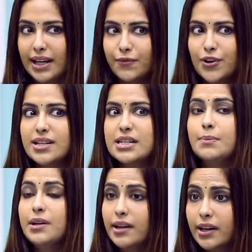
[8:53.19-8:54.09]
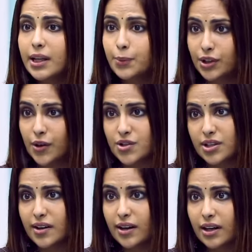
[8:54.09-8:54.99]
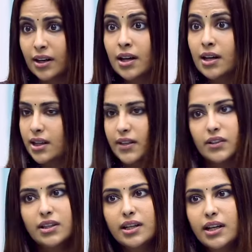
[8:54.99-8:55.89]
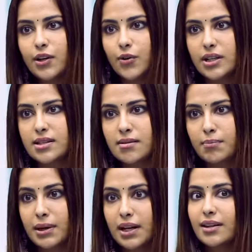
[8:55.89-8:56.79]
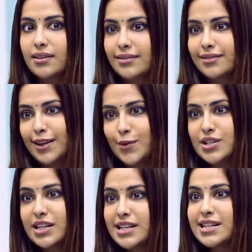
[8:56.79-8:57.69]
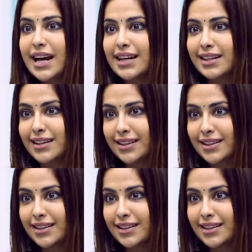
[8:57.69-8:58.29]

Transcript: Like for example, Ekkadiki There were three heroines, but mm there was a reason I did